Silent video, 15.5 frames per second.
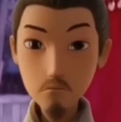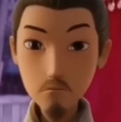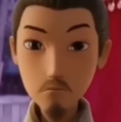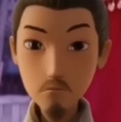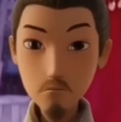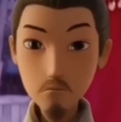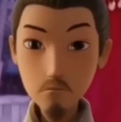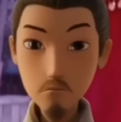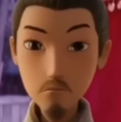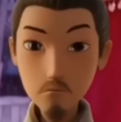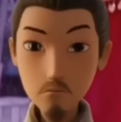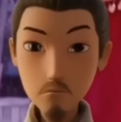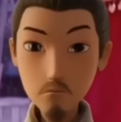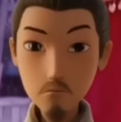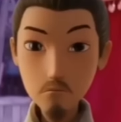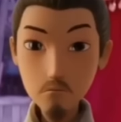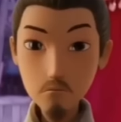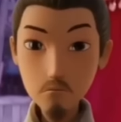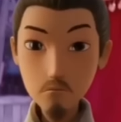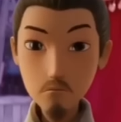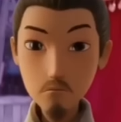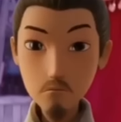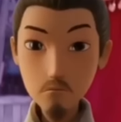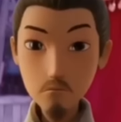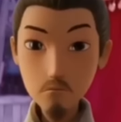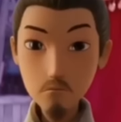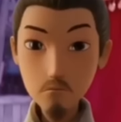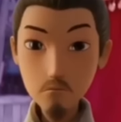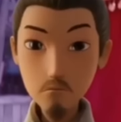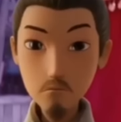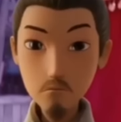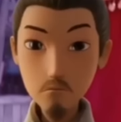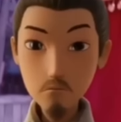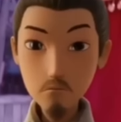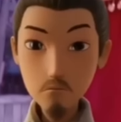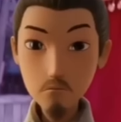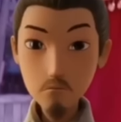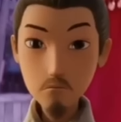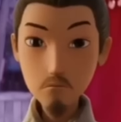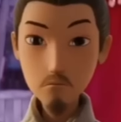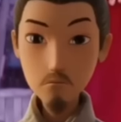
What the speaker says: (silent)